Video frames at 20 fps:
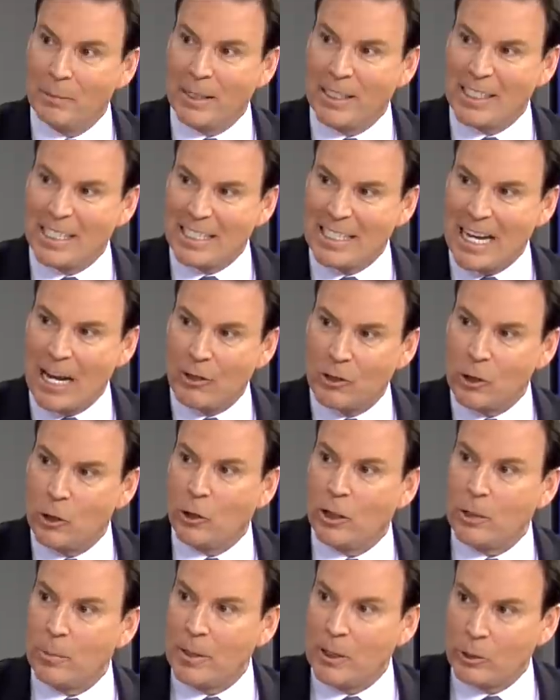because it sounds too
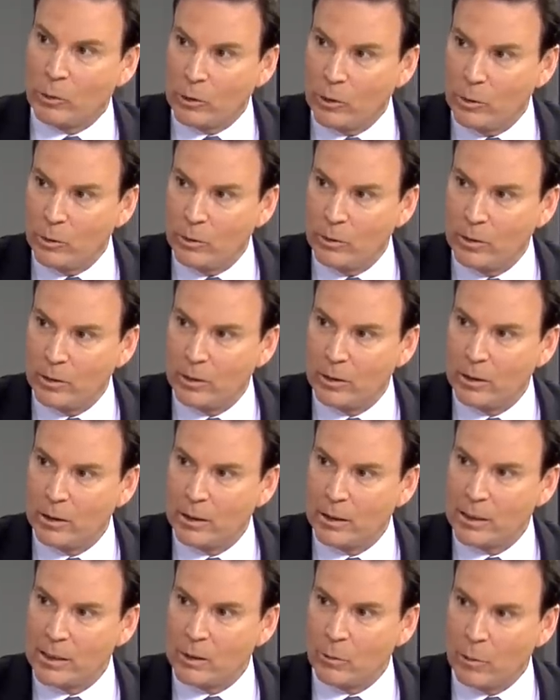good to be true?
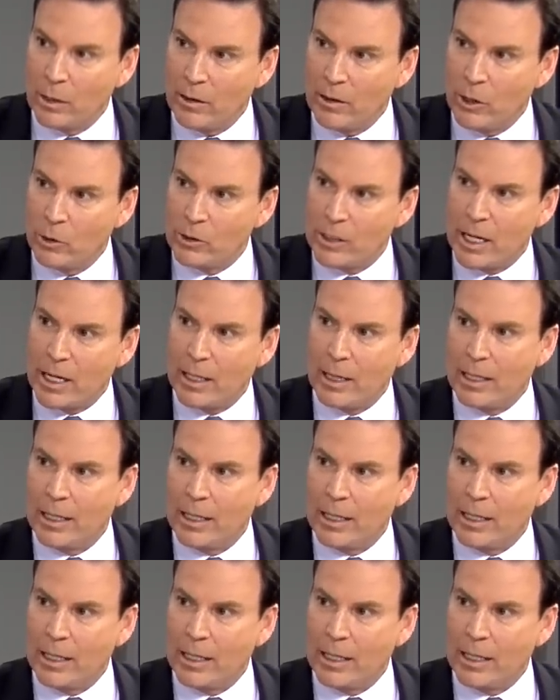Is it one of those kind of